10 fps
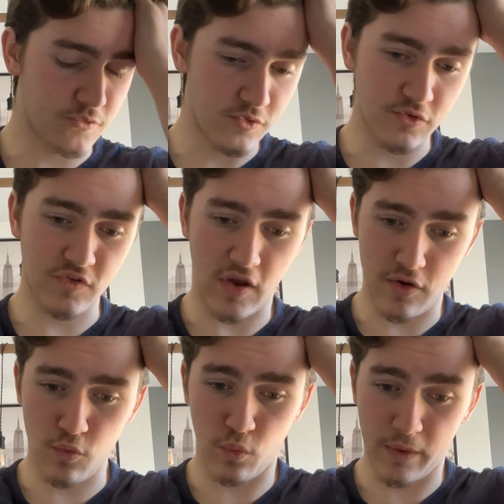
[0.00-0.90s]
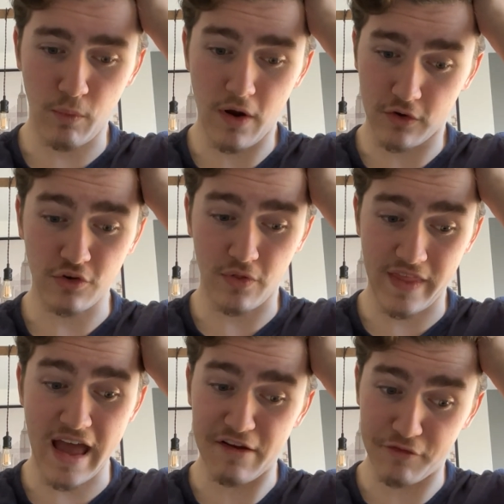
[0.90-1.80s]
So we worked on
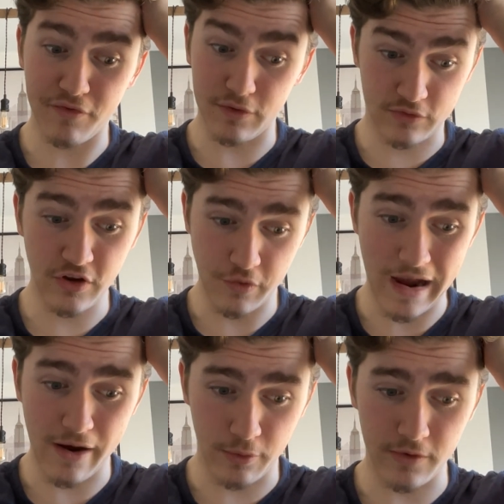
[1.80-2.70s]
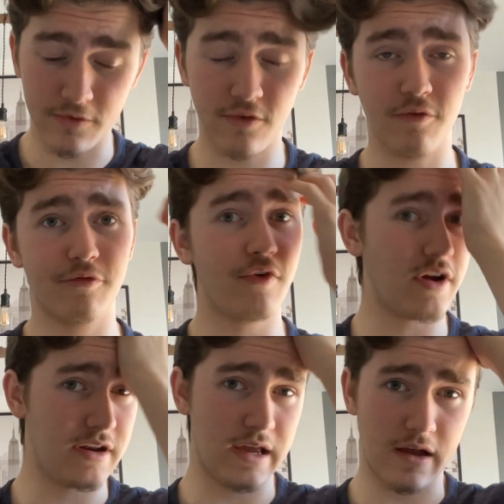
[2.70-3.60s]
that for 2 hours on
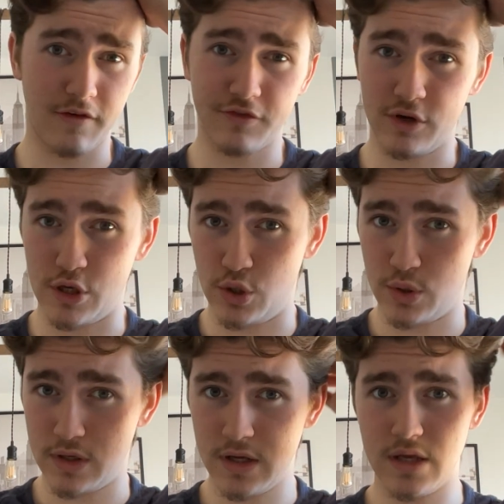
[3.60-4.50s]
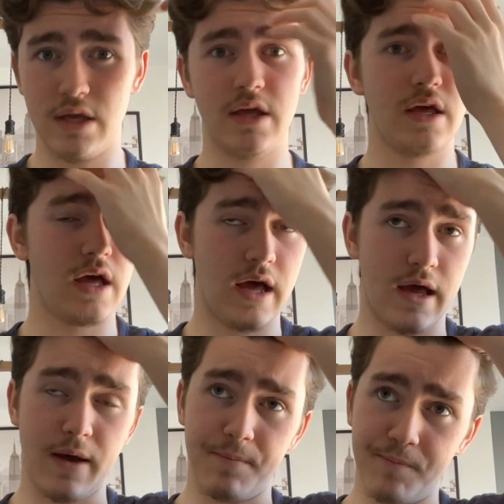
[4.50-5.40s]
Friday afternoon,
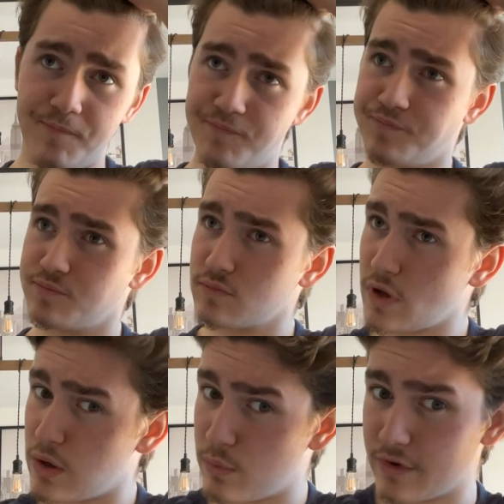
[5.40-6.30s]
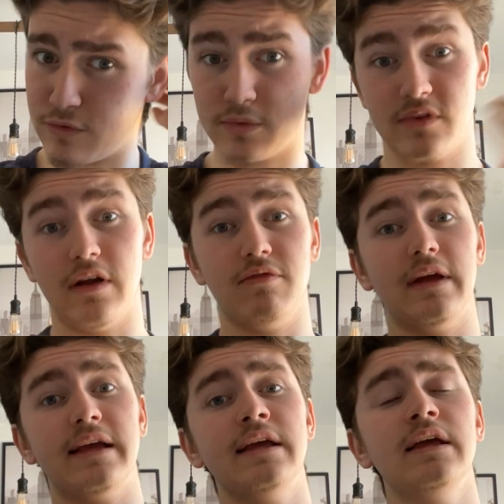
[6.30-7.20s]
um, which was
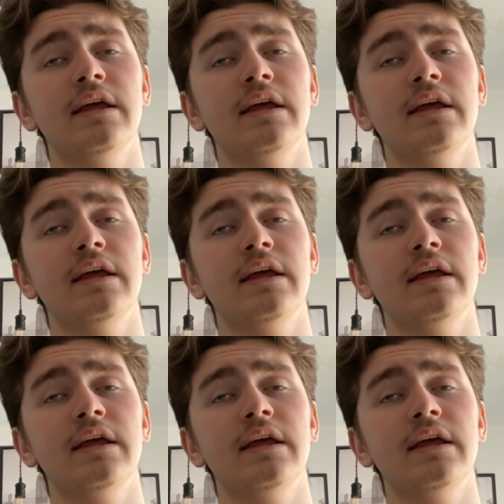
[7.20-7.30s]
lovely.